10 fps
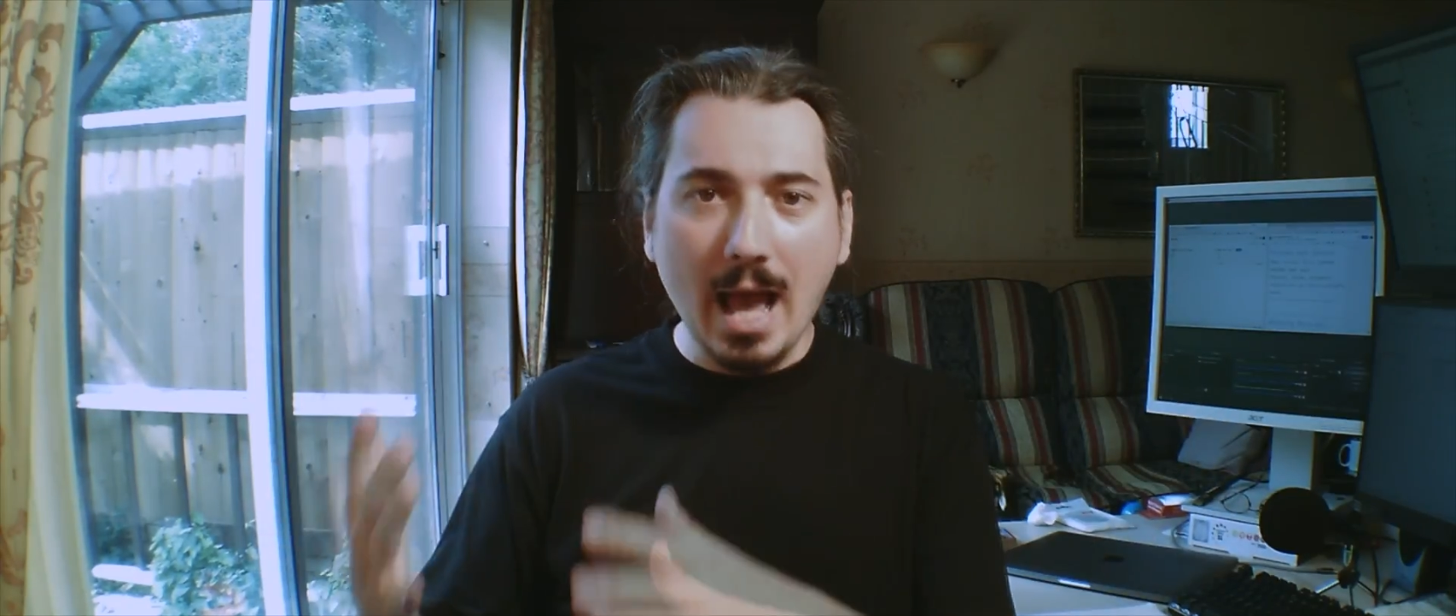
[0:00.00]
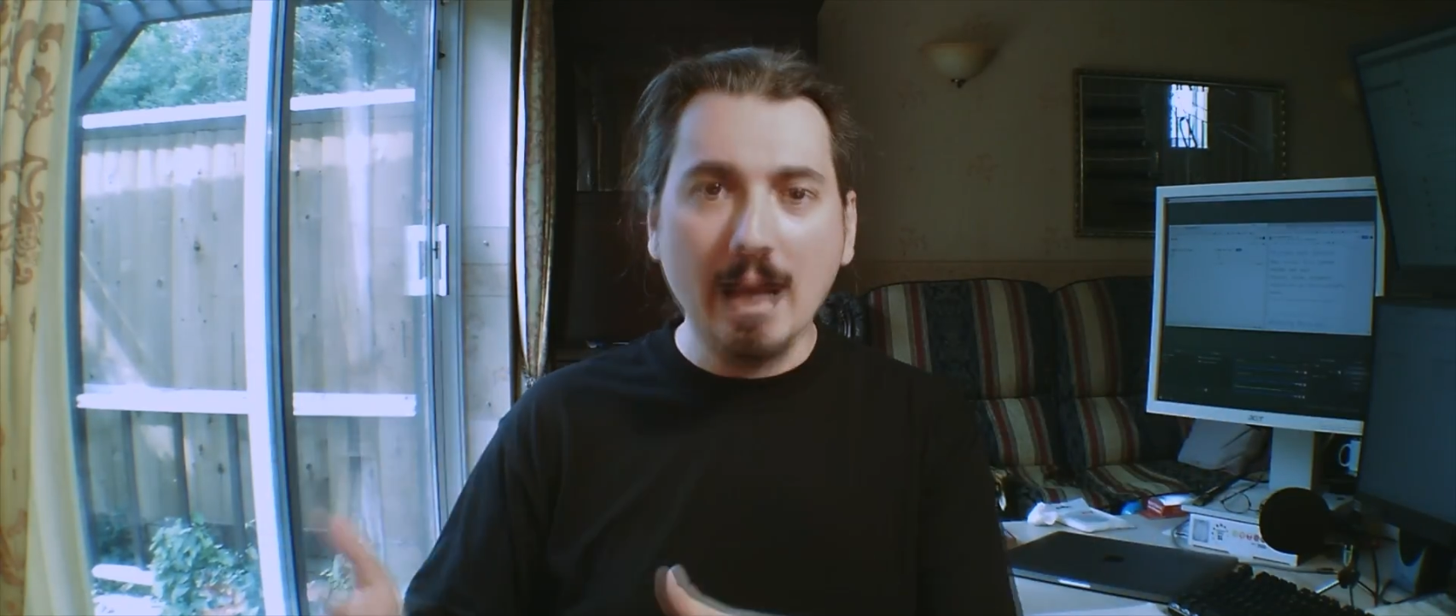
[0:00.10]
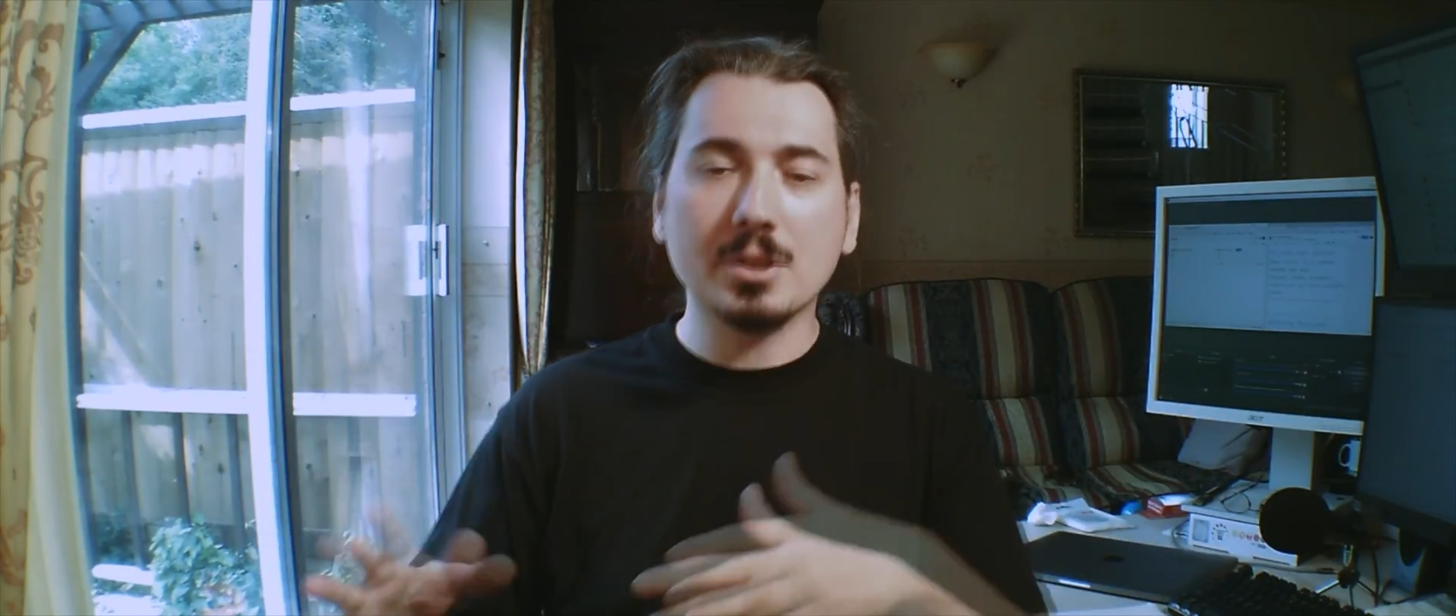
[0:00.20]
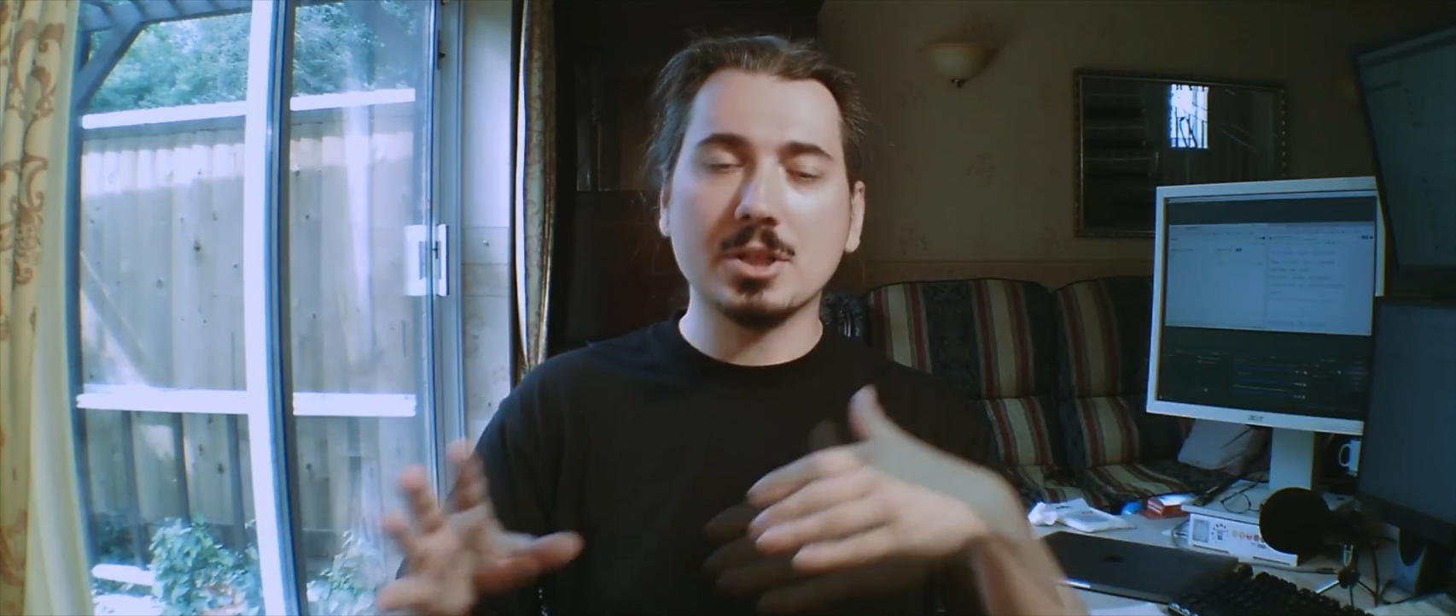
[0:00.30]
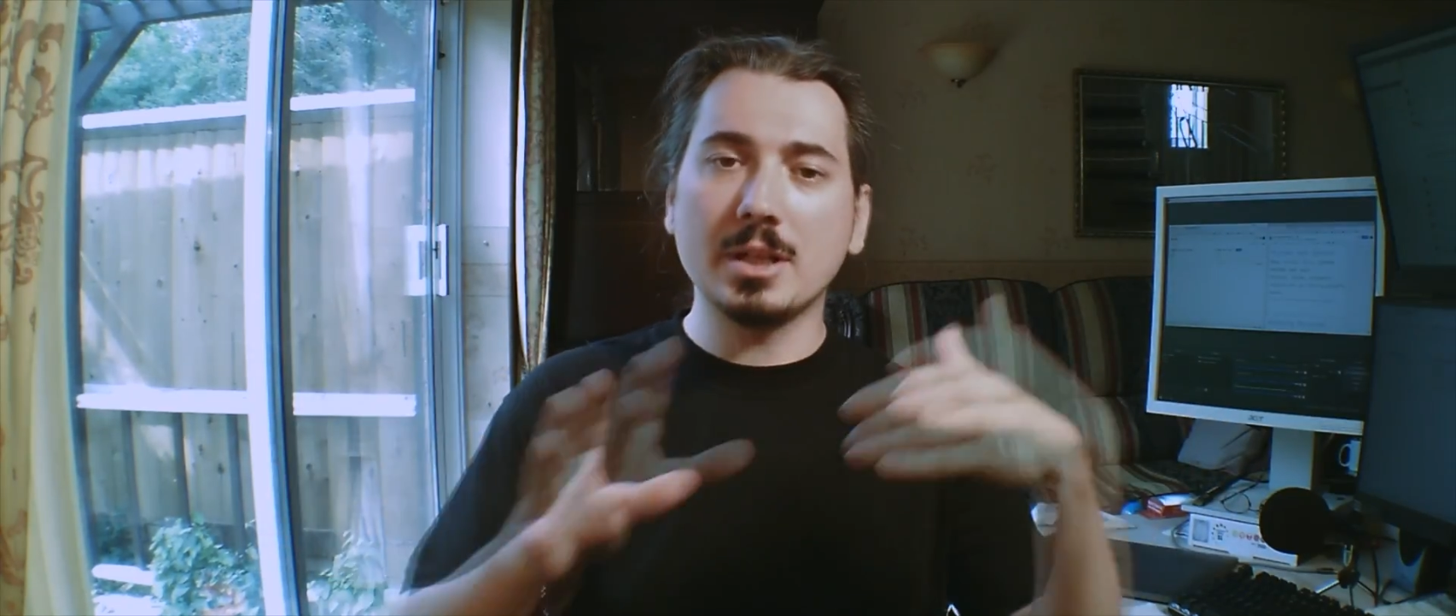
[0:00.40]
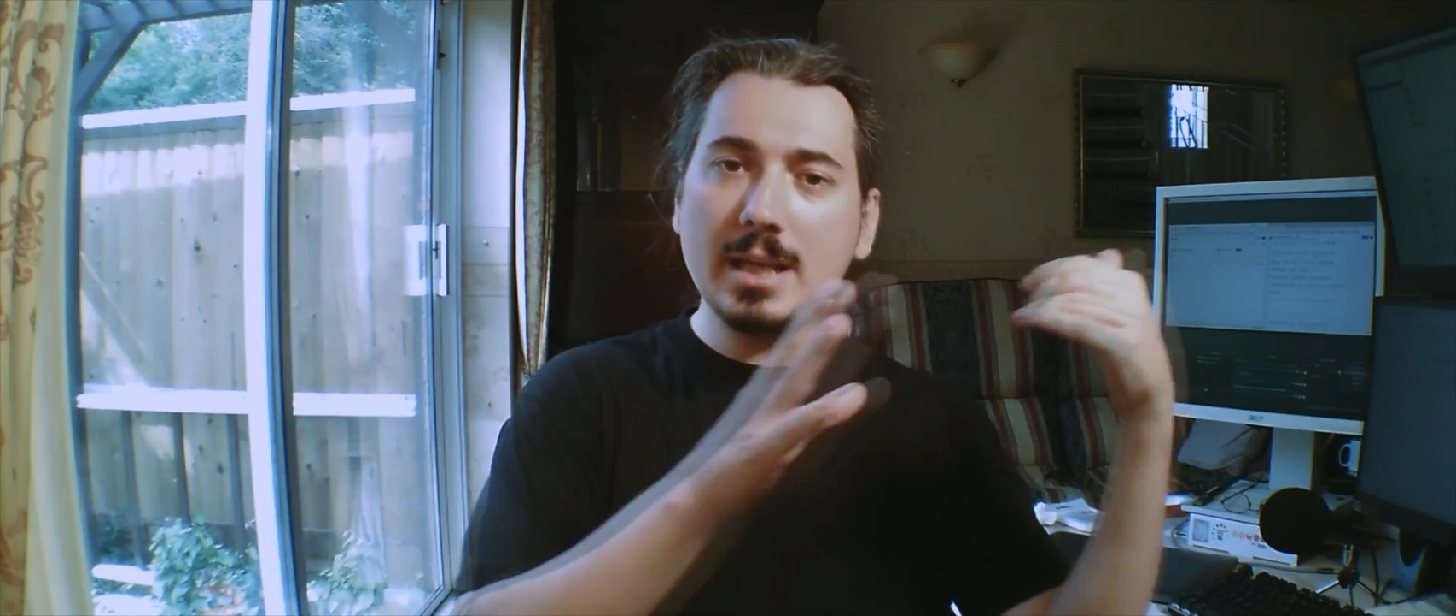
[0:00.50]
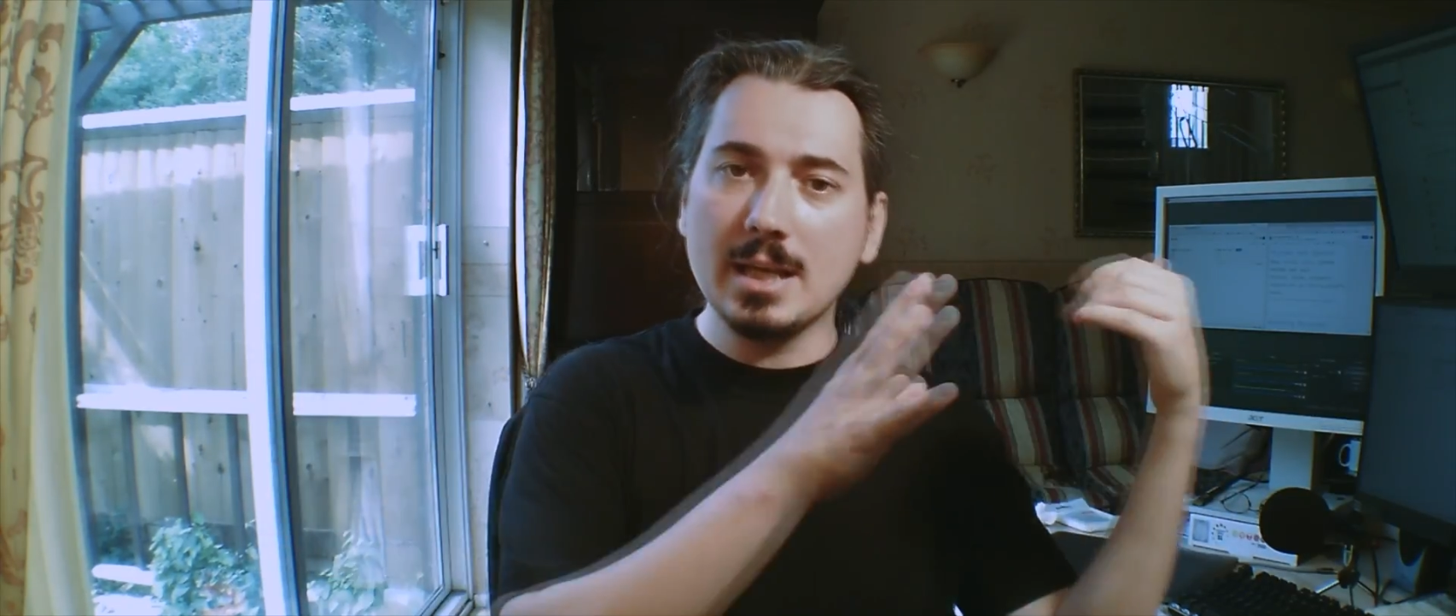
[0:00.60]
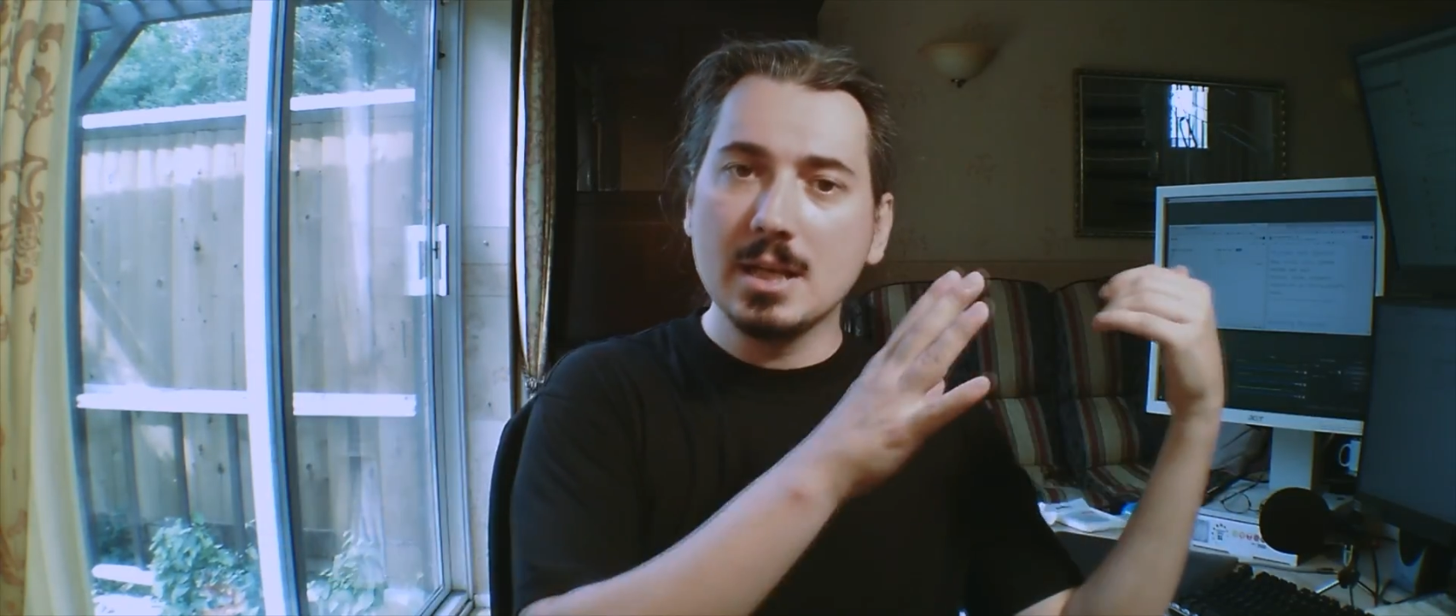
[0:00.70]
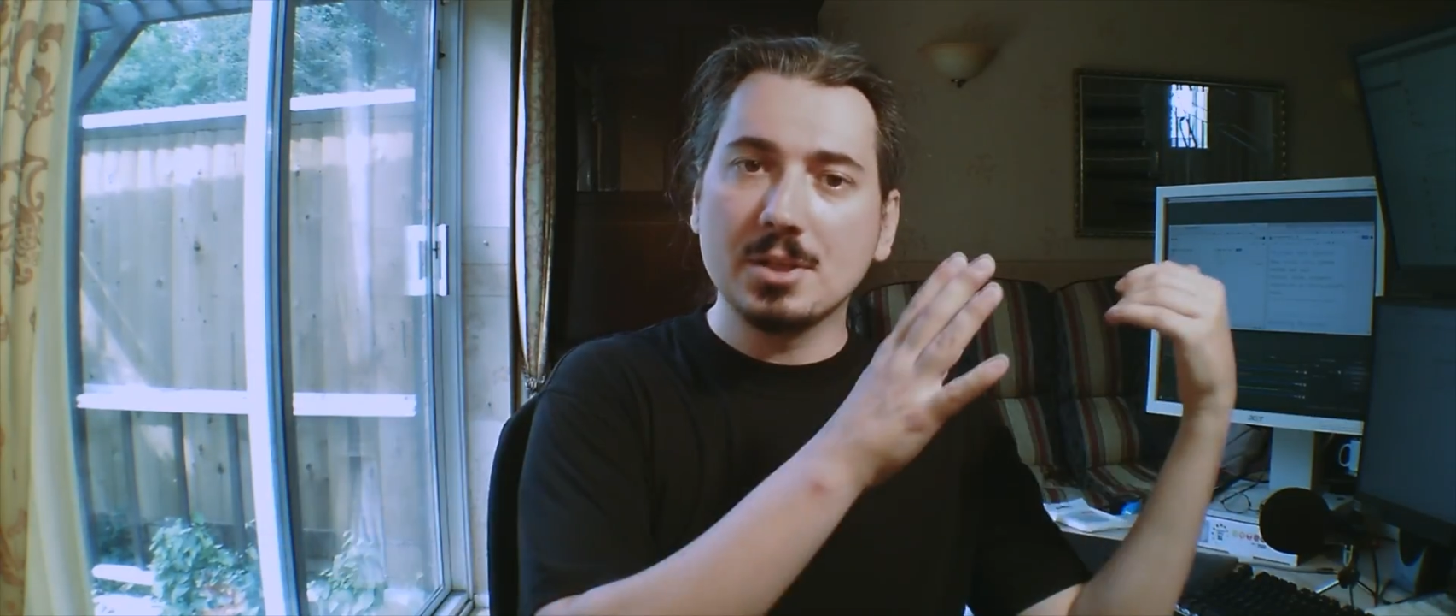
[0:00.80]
actually